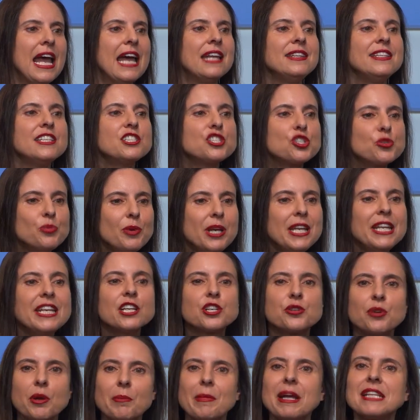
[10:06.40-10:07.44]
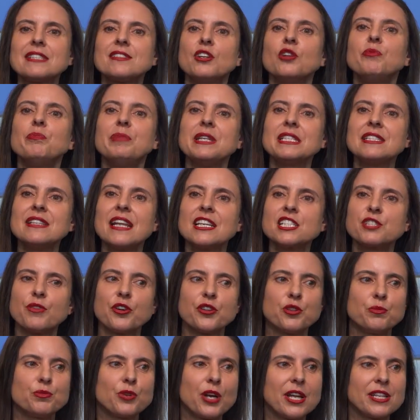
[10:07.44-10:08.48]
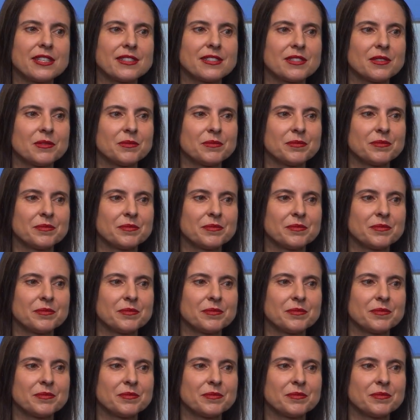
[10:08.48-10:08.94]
and it's really incremental business for the brand.